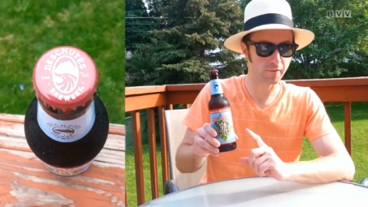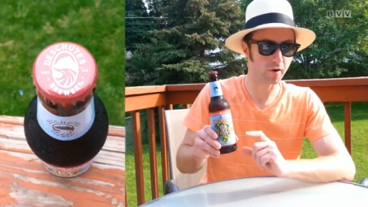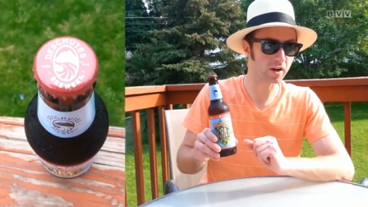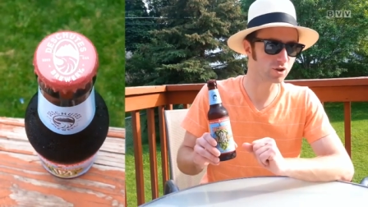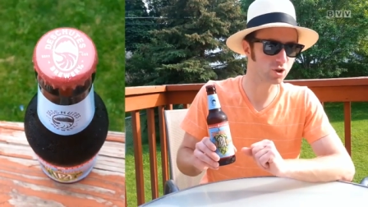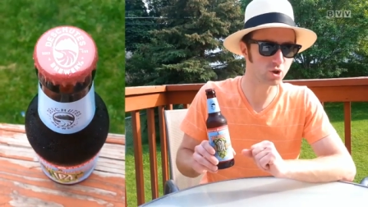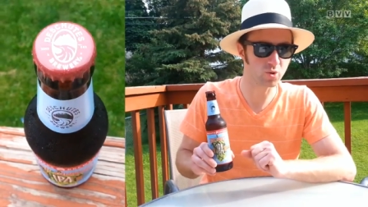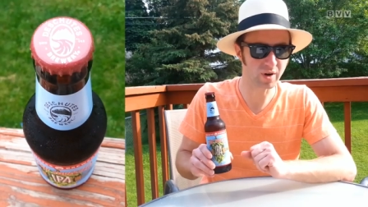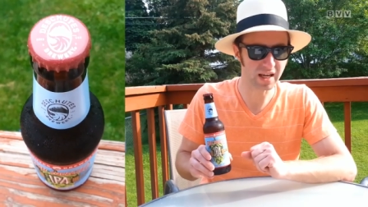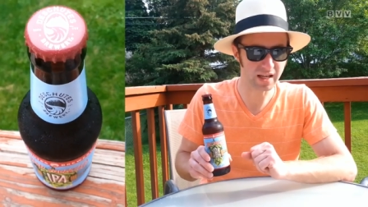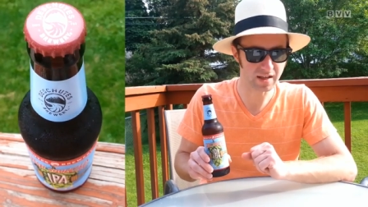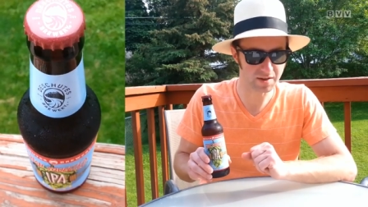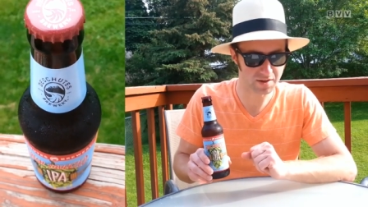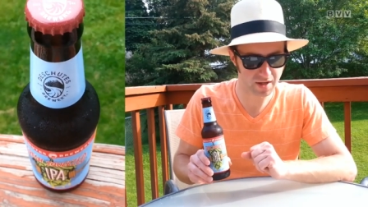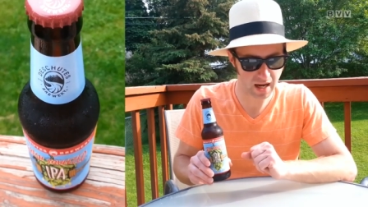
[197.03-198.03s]
Fresh
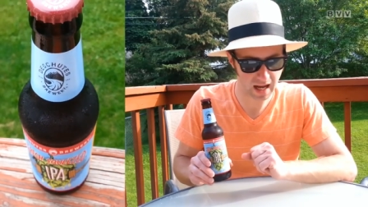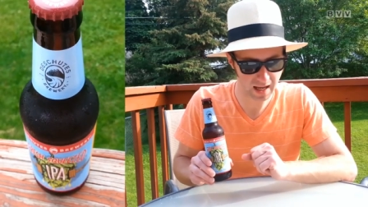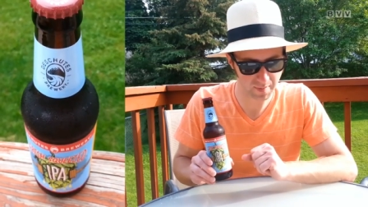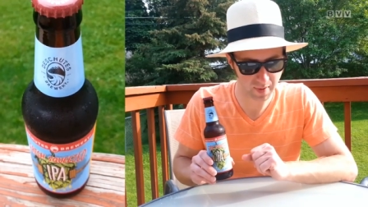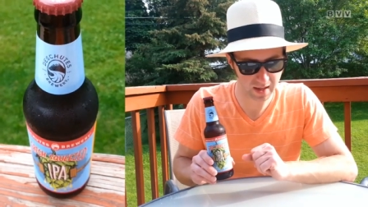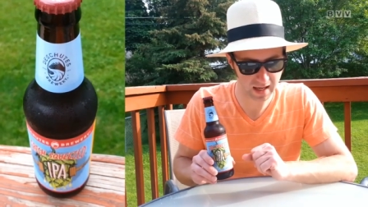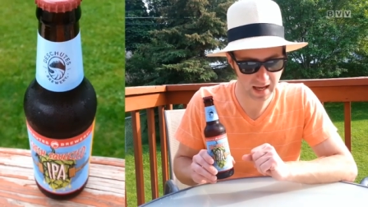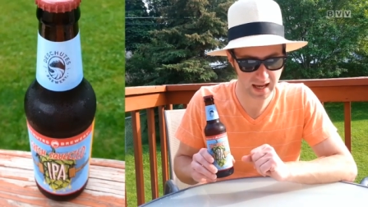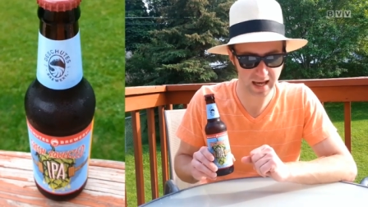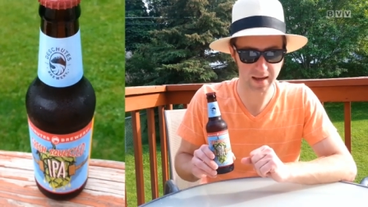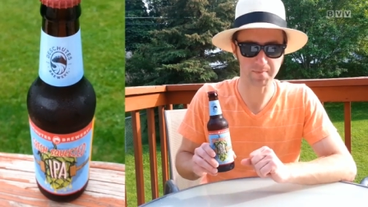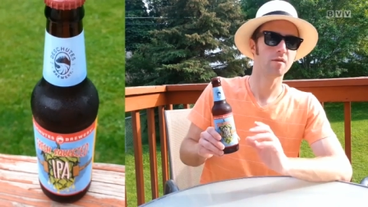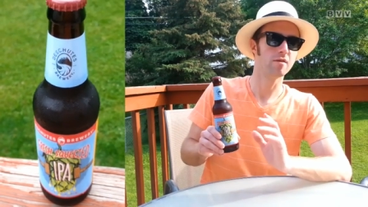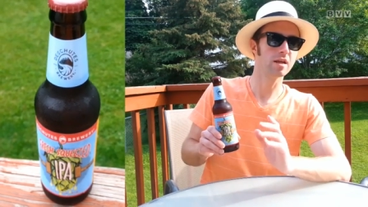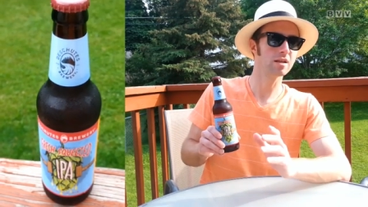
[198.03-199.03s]
Squeezed
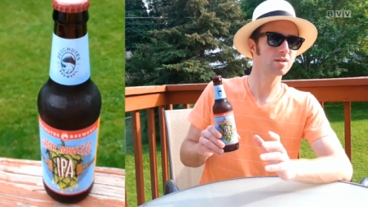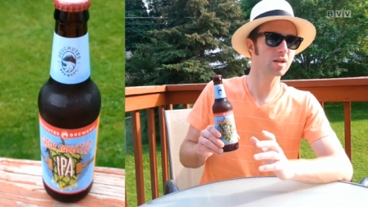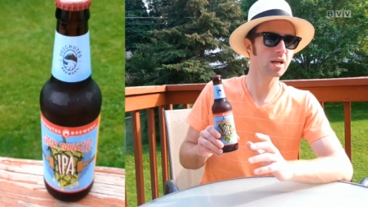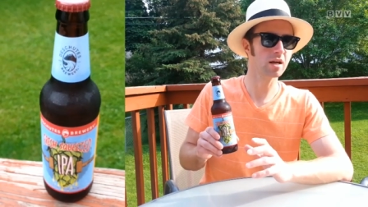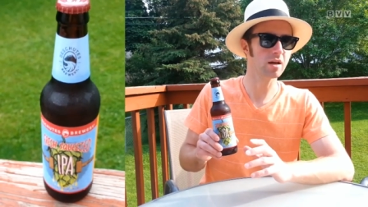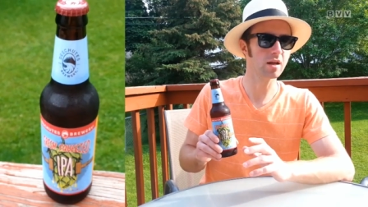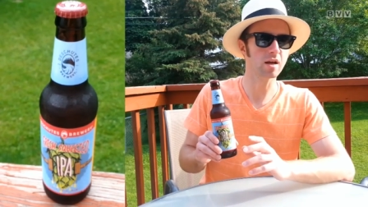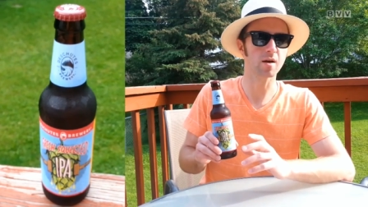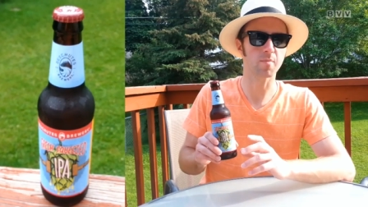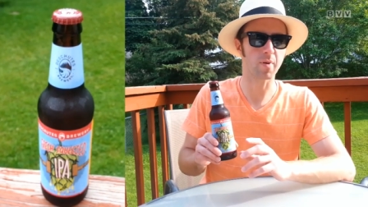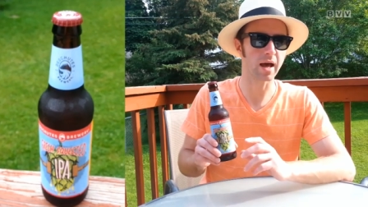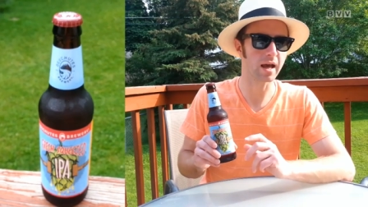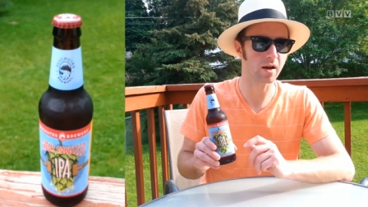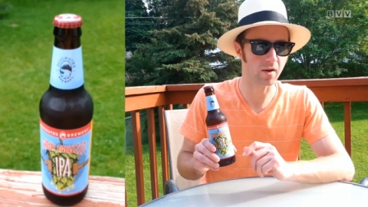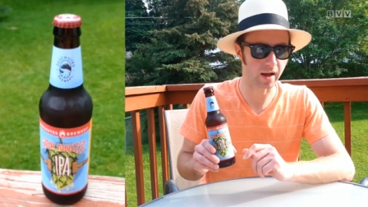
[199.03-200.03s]
IPA. This India
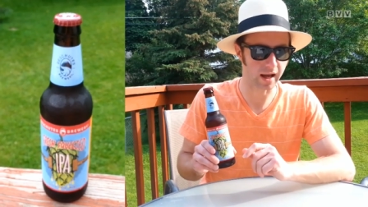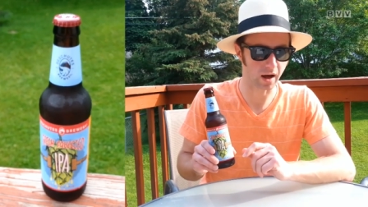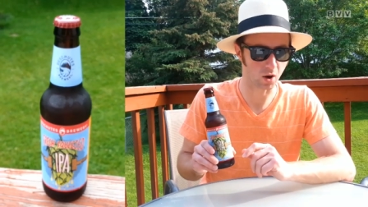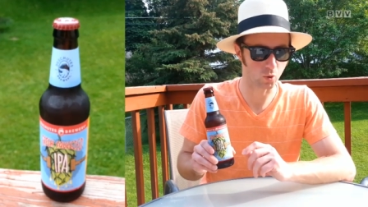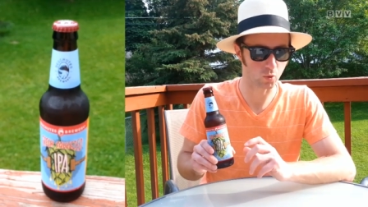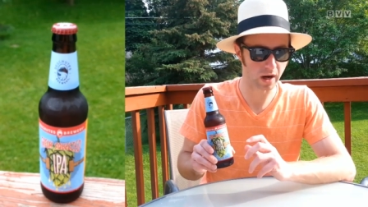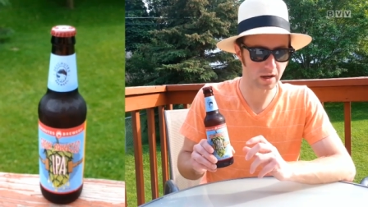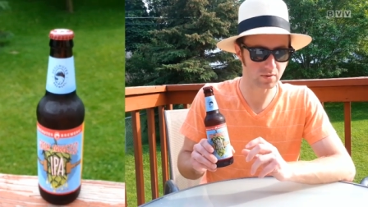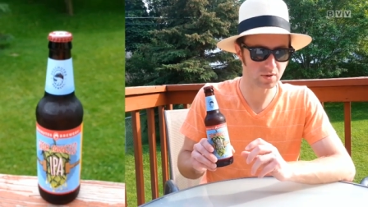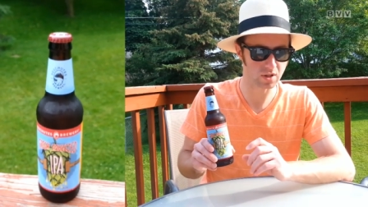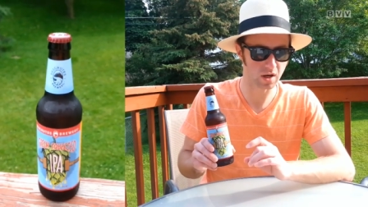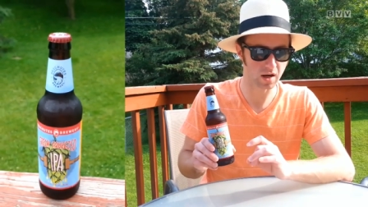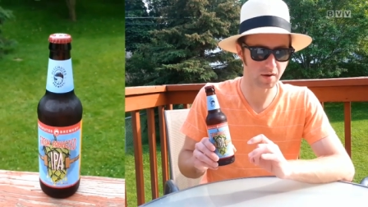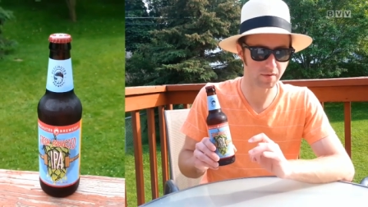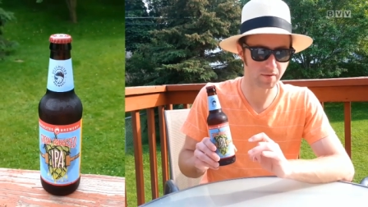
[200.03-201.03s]
Pale Ale rounds
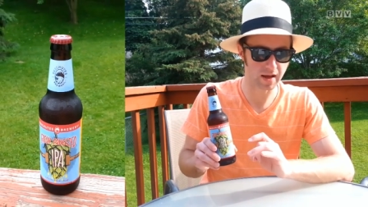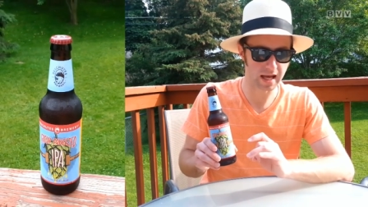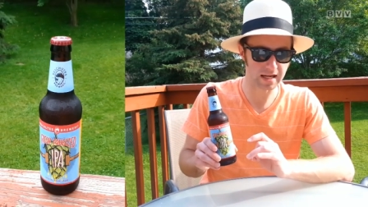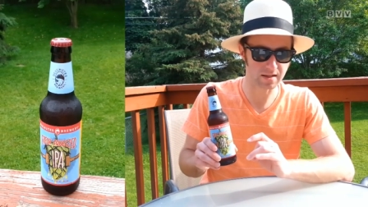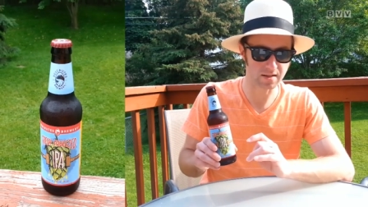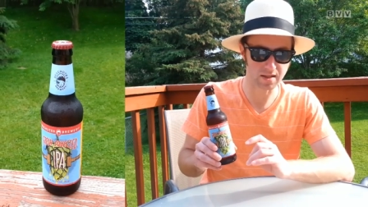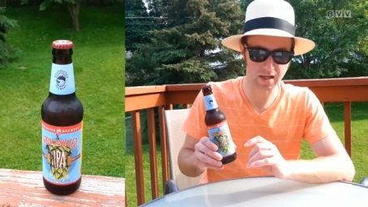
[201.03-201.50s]
off at,